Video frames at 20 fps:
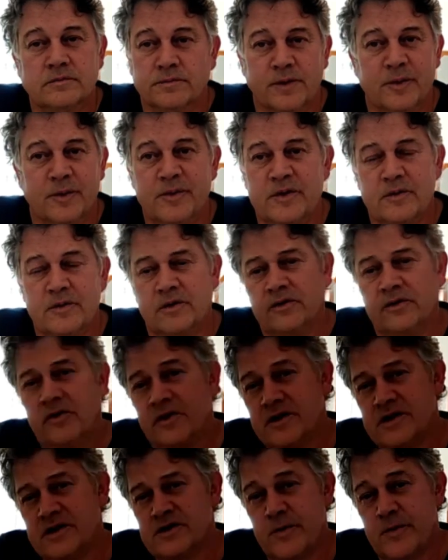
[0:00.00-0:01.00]
Probably
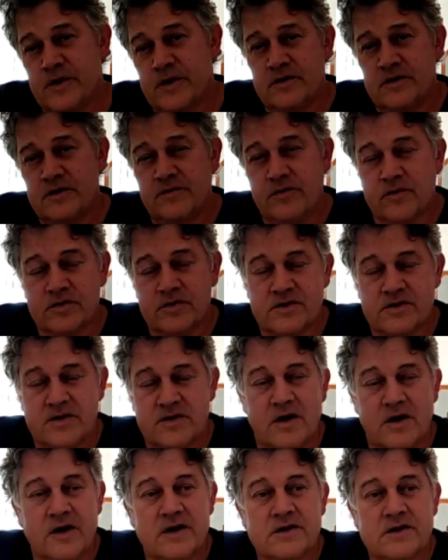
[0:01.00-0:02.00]
also their special forces
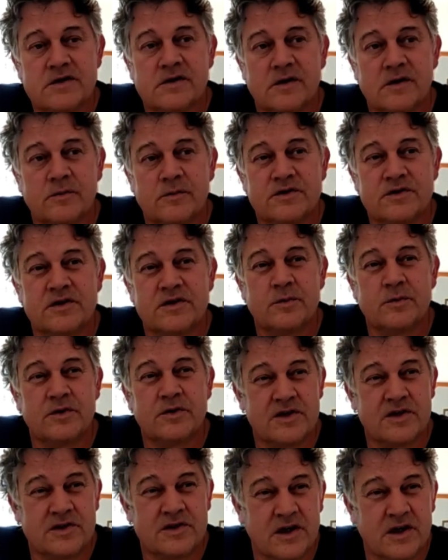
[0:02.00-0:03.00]
guys. There was a